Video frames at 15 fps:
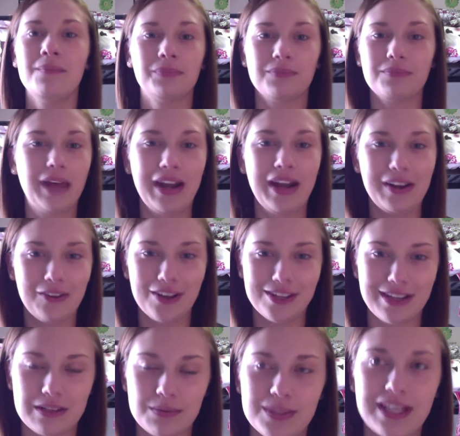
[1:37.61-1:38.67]
But anyways,
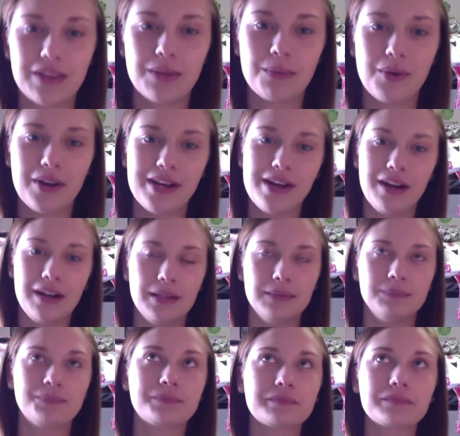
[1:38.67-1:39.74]
that's beside the point.
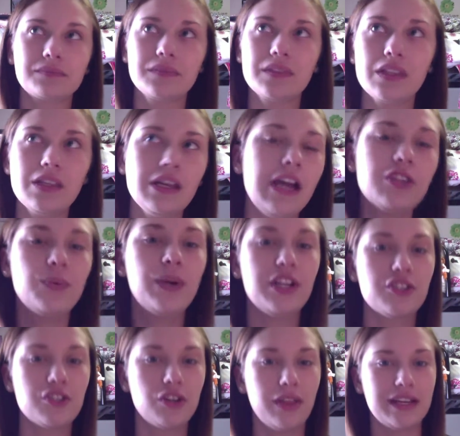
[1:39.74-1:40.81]
I just wanted
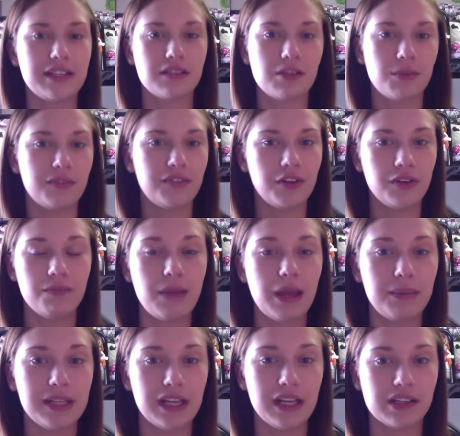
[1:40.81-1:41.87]
to show that to some of you if
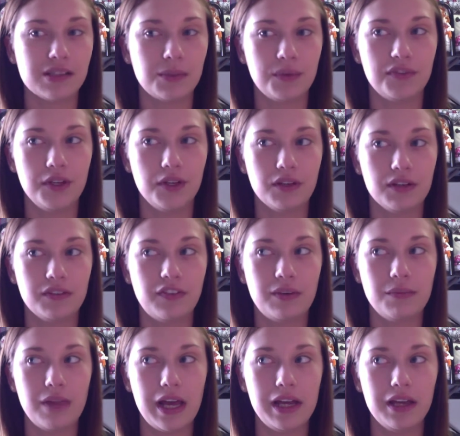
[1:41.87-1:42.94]
maybe like some of you are
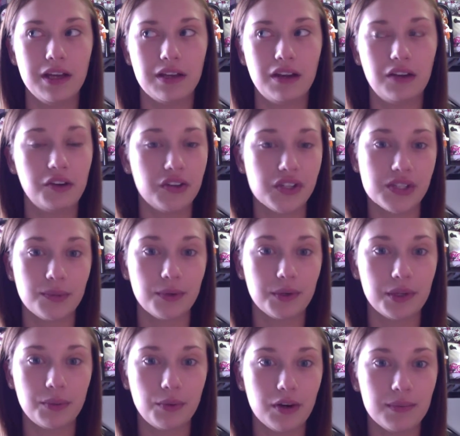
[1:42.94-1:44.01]
from like, I don't know, somewhere
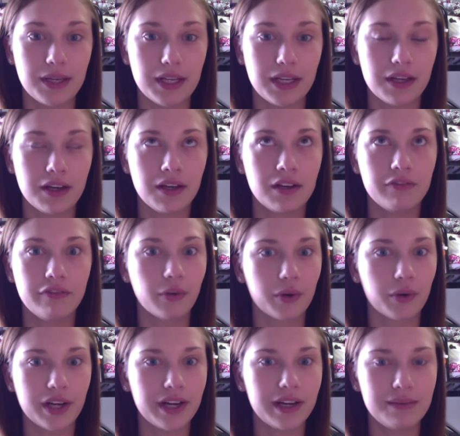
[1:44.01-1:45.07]
really warm like
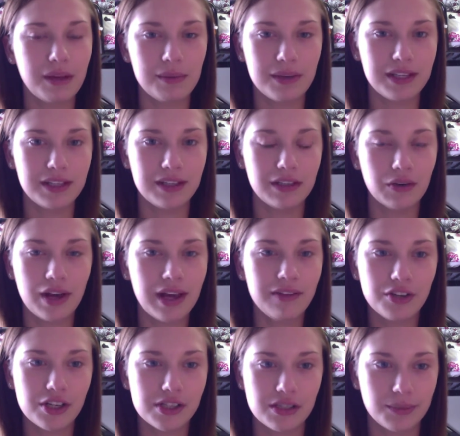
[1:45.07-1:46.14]
Florida and maybe you don't have
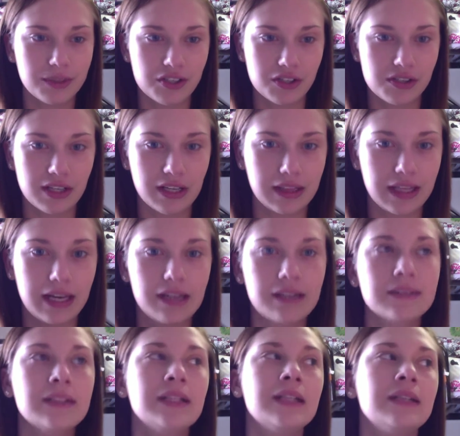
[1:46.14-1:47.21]
crazy blizzards like that.
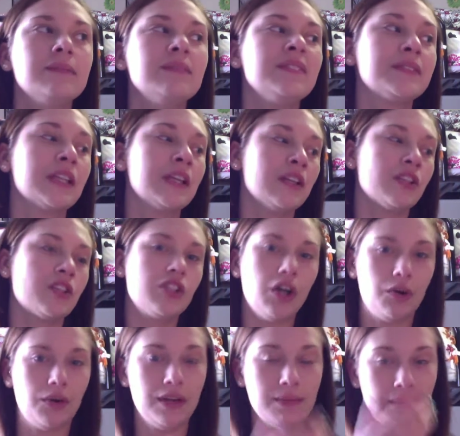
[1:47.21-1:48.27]

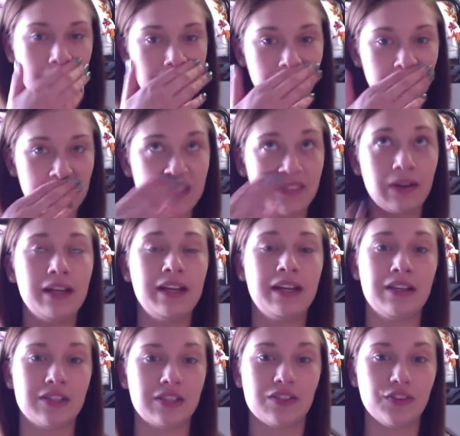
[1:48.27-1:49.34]
So, and my nose is running
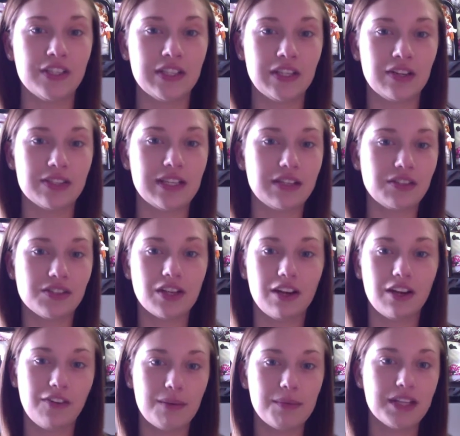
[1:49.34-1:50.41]
because it's freezing outside, so sorry
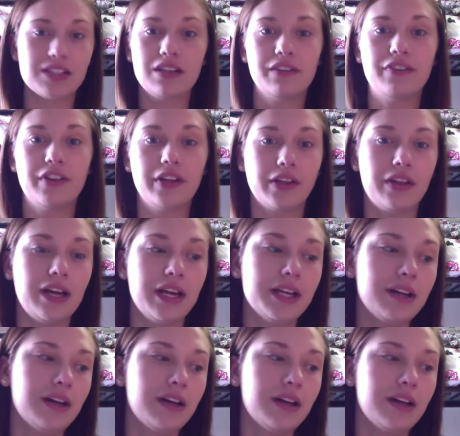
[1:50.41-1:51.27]
if I'm like sniffling a lot.